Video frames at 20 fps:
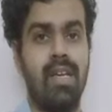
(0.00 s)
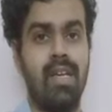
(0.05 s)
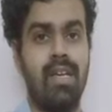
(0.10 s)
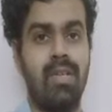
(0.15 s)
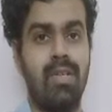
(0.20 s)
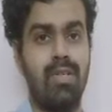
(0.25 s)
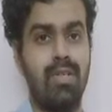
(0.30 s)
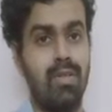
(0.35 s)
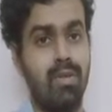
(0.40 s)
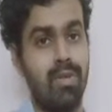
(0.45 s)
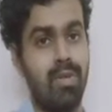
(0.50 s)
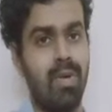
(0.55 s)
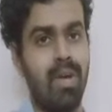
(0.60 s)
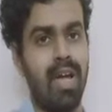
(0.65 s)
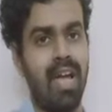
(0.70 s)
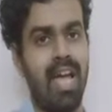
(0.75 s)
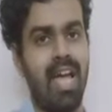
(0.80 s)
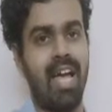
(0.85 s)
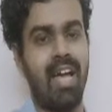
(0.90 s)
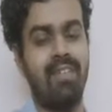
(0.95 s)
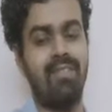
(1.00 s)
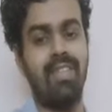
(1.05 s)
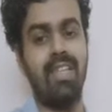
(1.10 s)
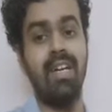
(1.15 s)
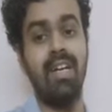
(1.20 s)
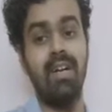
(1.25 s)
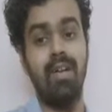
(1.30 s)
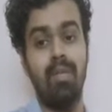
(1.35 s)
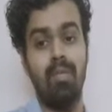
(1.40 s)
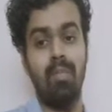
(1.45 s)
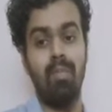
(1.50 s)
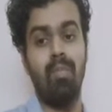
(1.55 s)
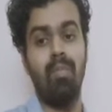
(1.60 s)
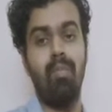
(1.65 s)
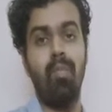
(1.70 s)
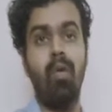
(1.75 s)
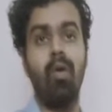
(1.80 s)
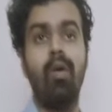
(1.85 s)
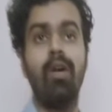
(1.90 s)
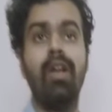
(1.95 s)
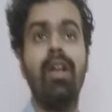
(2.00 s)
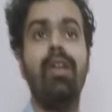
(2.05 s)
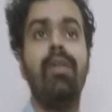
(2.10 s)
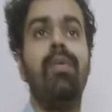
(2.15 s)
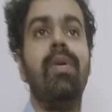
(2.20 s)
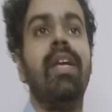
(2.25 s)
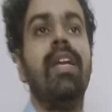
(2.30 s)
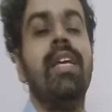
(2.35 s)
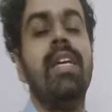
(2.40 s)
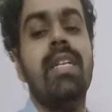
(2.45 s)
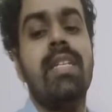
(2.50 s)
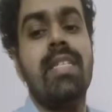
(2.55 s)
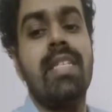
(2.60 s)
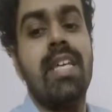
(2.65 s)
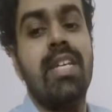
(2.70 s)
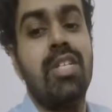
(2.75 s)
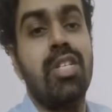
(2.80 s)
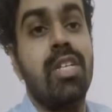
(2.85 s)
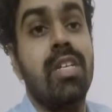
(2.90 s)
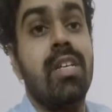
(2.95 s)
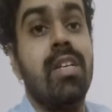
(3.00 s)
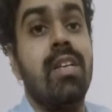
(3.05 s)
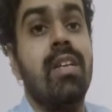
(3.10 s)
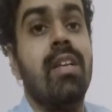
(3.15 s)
to have the moral reading session.